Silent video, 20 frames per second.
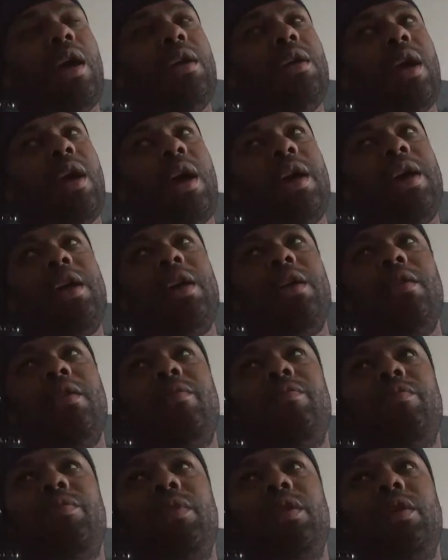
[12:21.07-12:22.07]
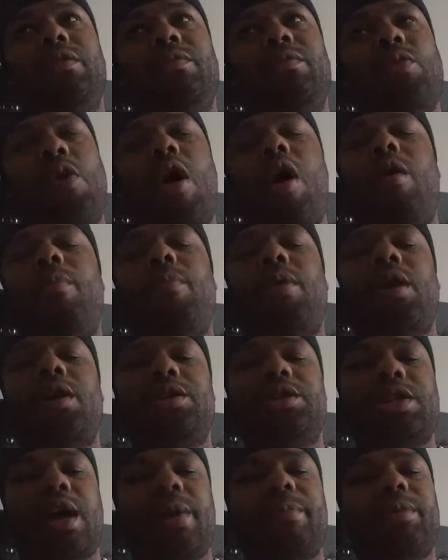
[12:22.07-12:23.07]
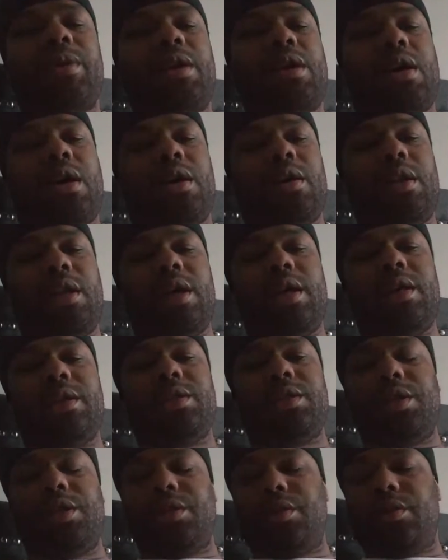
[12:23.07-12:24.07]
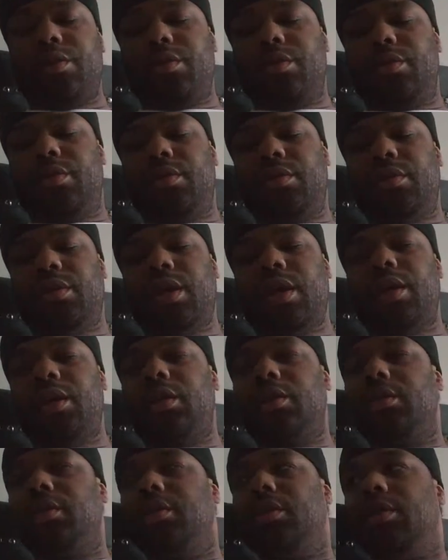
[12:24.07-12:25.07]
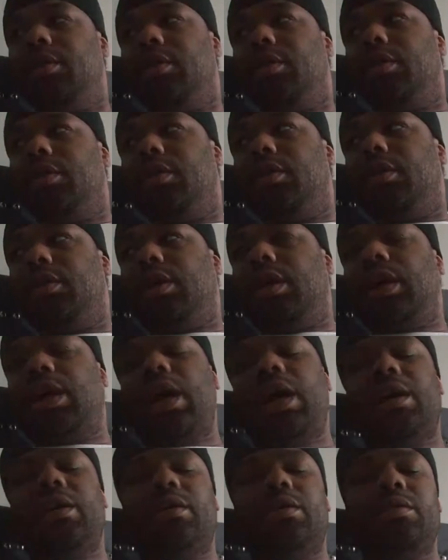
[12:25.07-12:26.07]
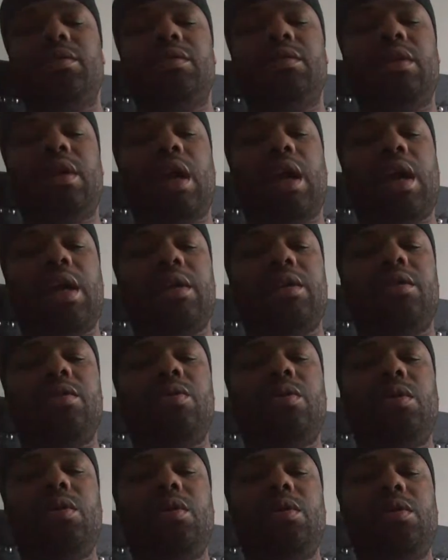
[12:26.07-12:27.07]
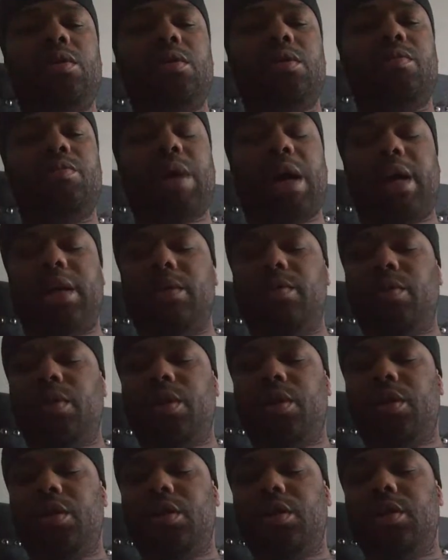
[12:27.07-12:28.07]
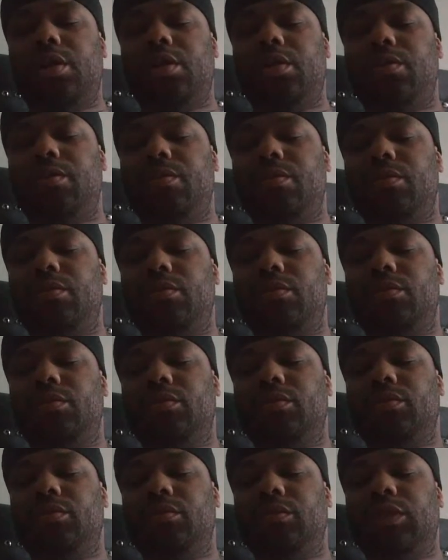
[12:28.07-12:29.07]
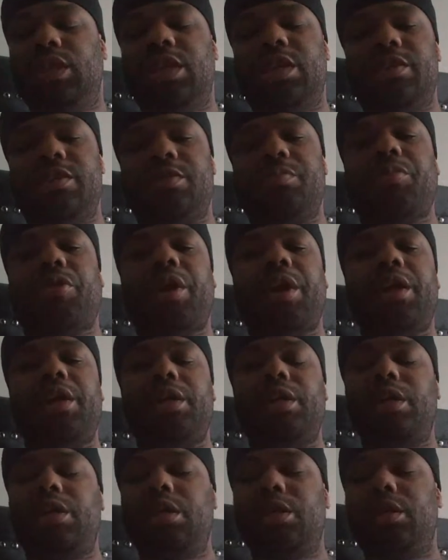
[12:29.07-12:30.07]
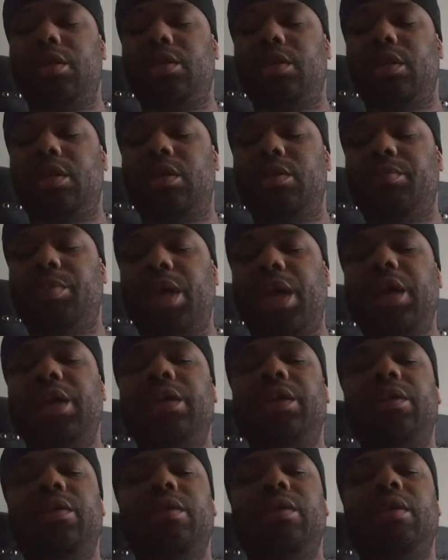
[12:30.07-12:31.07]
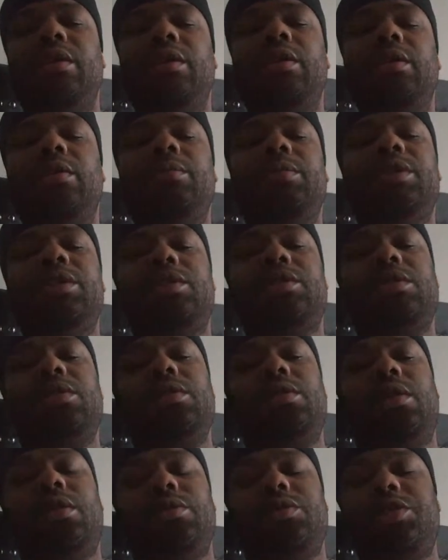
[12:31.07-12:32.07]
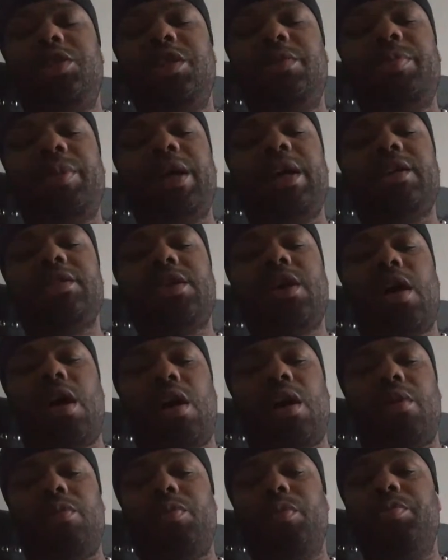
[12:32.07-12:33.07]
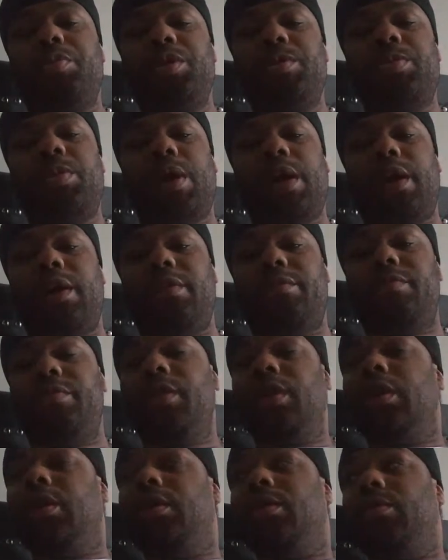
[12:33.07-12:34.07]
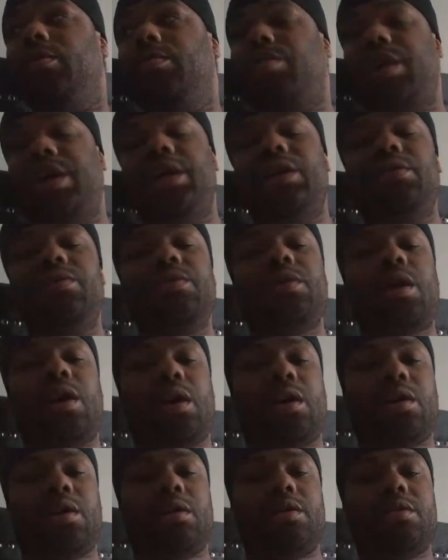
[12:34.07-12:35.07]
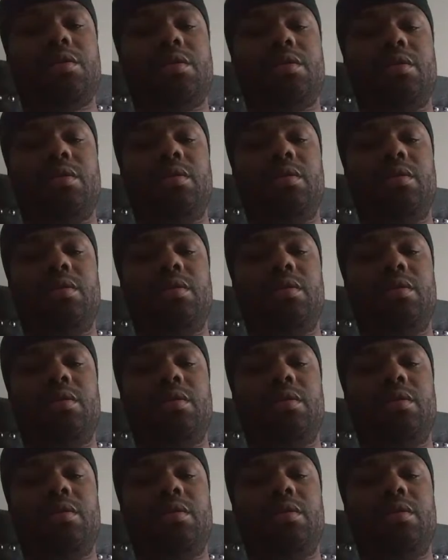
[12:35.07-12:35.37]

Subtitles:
I hit a Walmart shopping cart last year. Okay, I gotta I gotta do a little body work on it, get it sprayed again, get it painted. This little old cheap ass car, when people have brand new cars